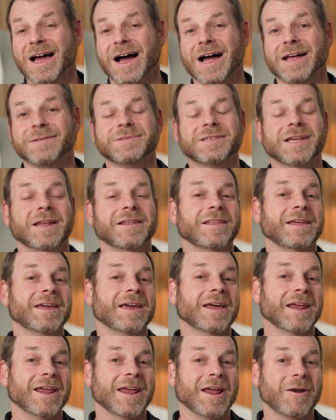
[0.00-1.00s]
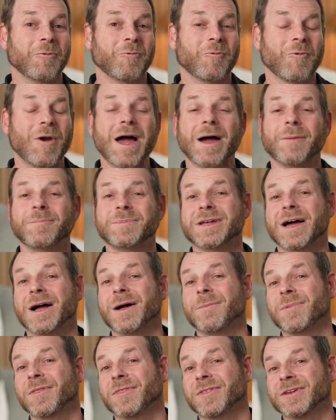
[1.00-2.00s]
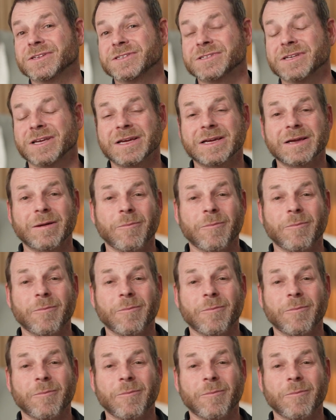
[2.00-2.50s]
I'm suddenly going to get wrapped up in this